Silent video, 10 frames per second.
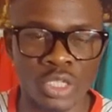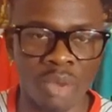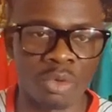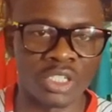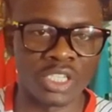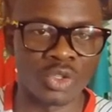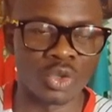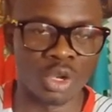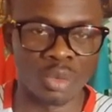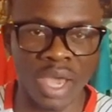Kamaldeen
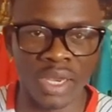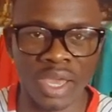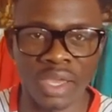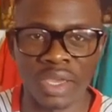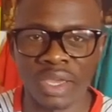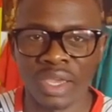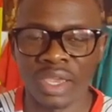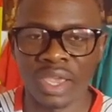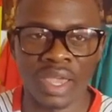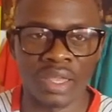Sulemana,
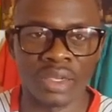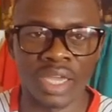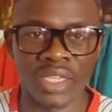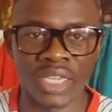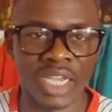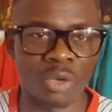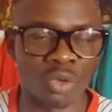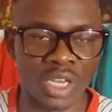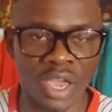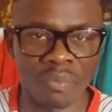and Anyaki
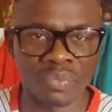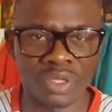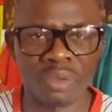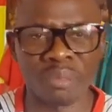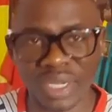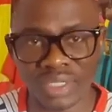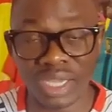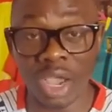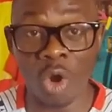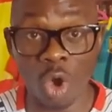William. But
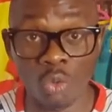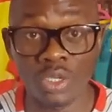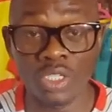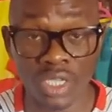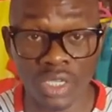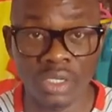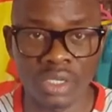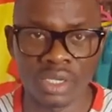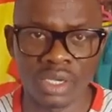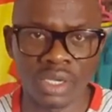I always say,
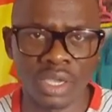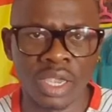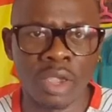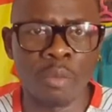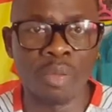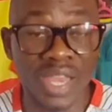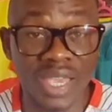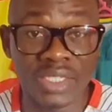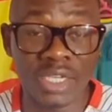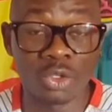
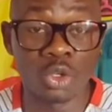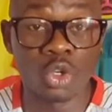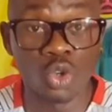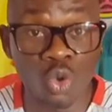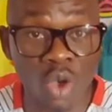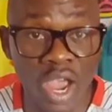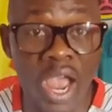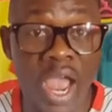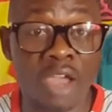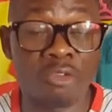players that you don't know
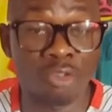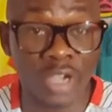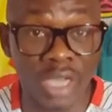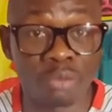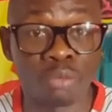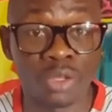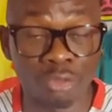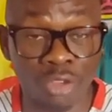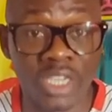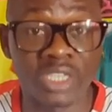can be
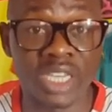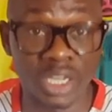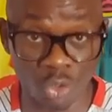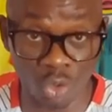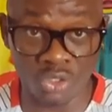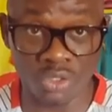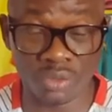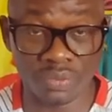very dangerous.